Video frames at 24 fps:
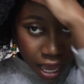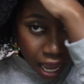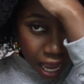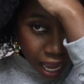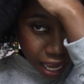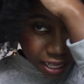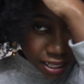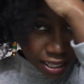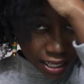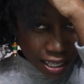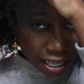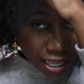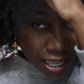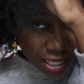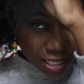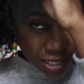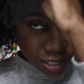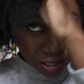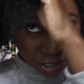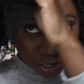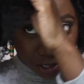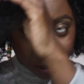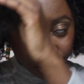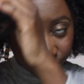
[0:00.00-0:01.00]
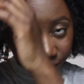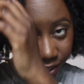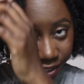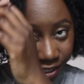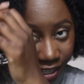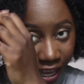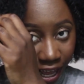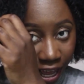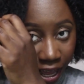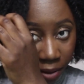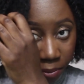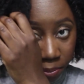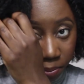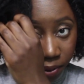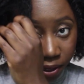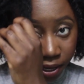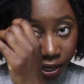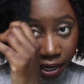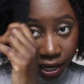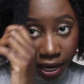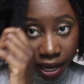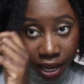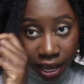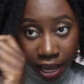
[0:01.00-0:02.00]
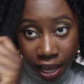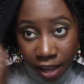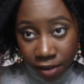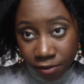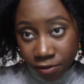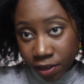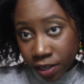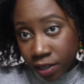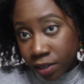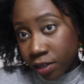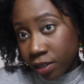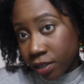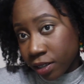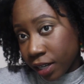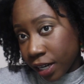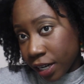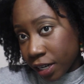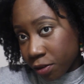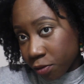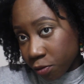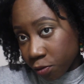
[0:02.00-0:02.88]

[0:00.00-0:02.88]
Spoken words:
I think it has to do with that, but I haven't like